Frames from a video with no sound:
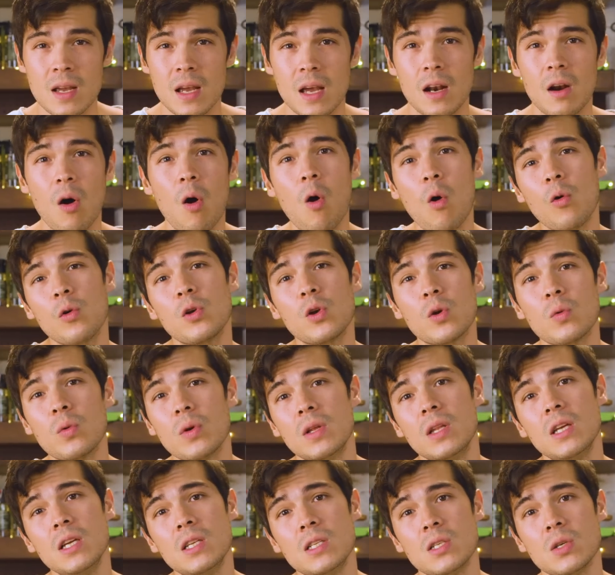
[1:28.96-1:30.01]
and all you're
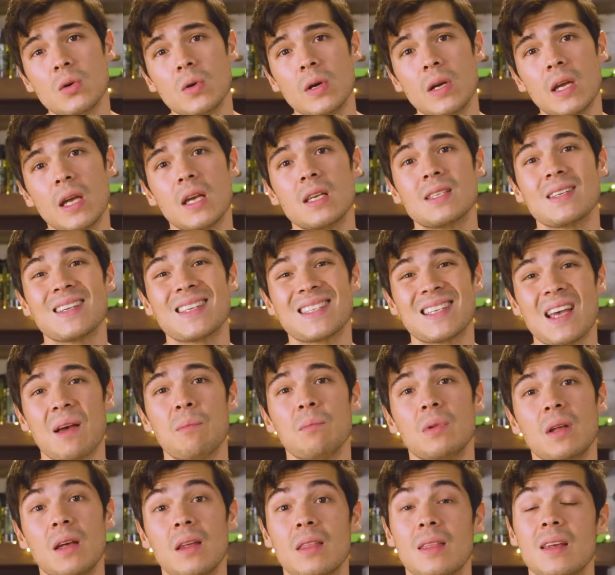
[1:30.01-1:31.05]
really doing is
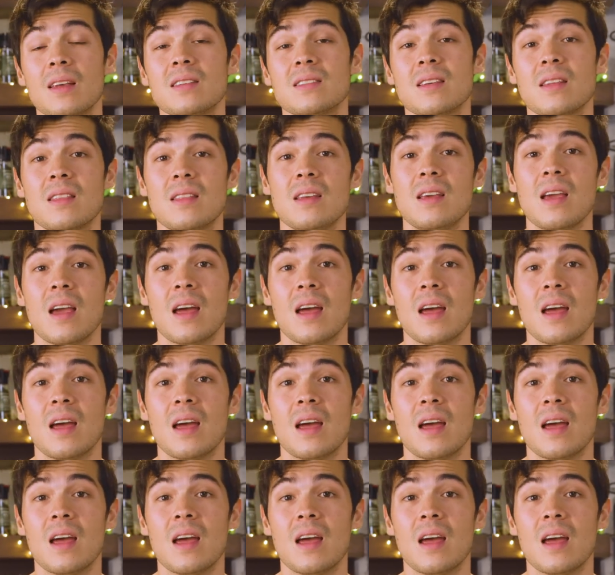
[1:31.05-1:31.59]
assembling things at the